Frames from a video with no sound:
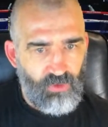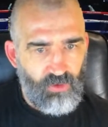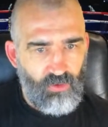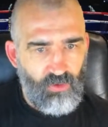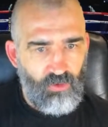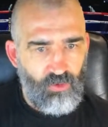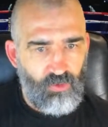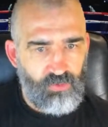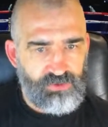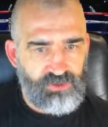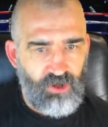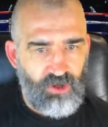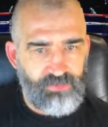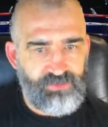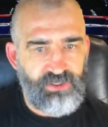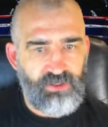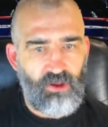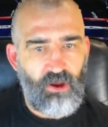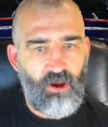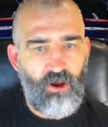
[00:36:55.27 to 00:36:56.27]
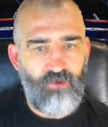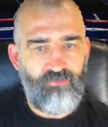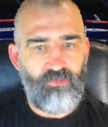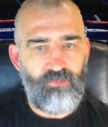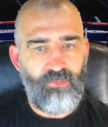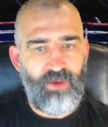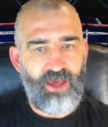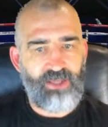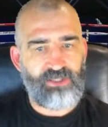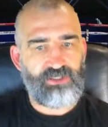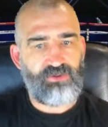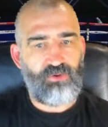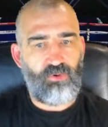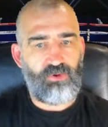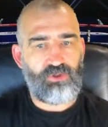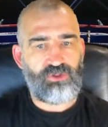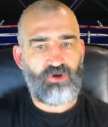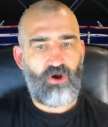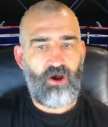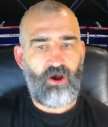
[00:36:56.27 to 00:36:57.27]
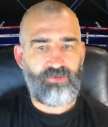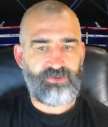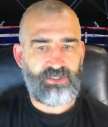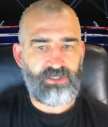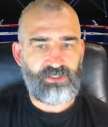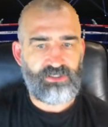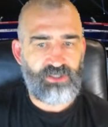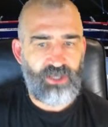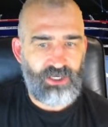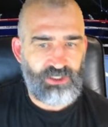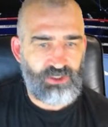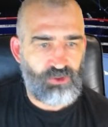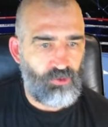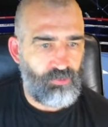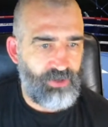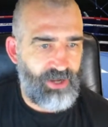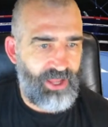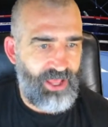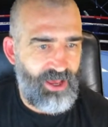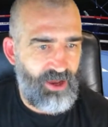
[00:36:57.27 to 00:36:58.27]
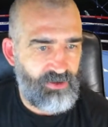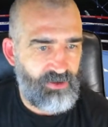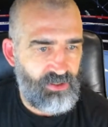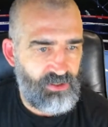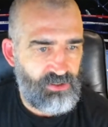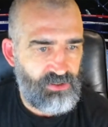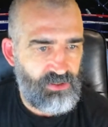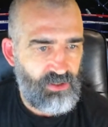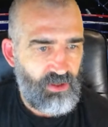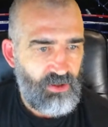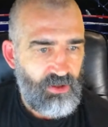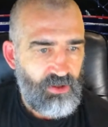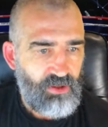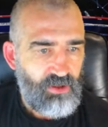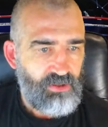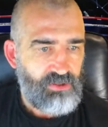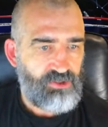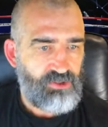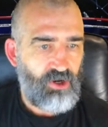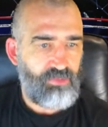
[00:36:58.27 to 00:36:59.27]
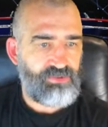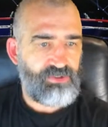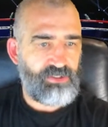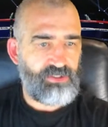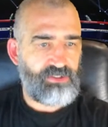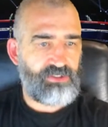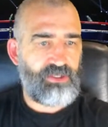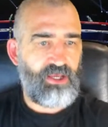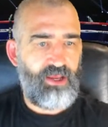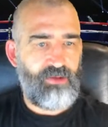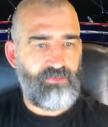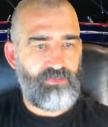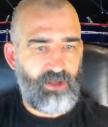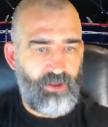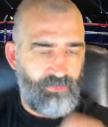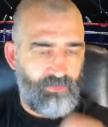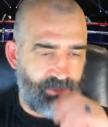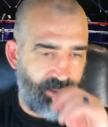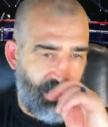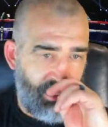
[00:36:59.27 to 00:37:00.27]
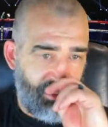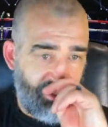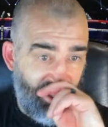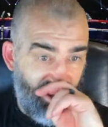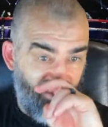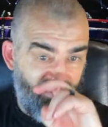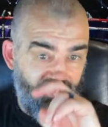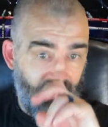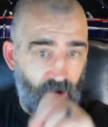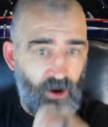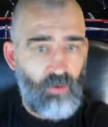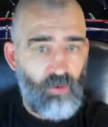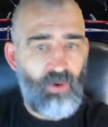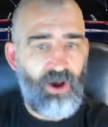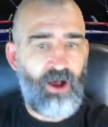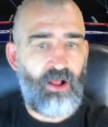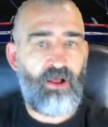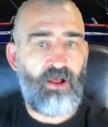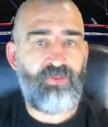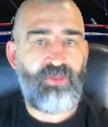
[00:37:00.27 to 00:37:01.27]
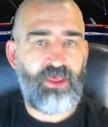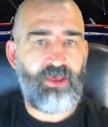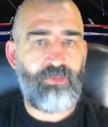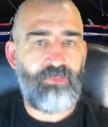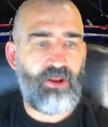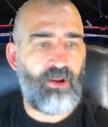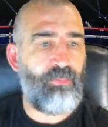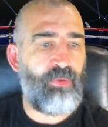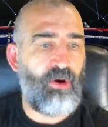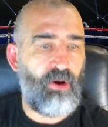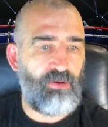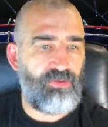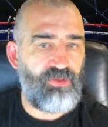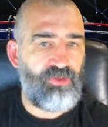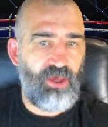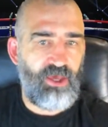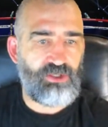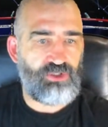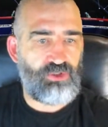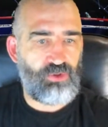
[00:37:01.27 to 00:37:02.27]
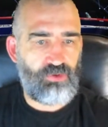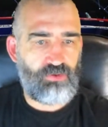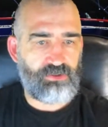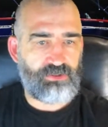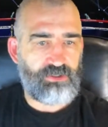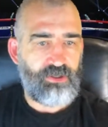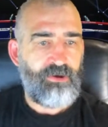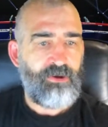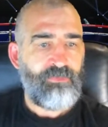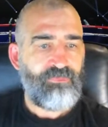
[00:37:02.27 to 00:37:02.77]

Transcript: Or was Thompson overmatched? Thought Jai was sensational, but how did Thompson's team let him take that fight? Well, I think a bit of both there, Jules.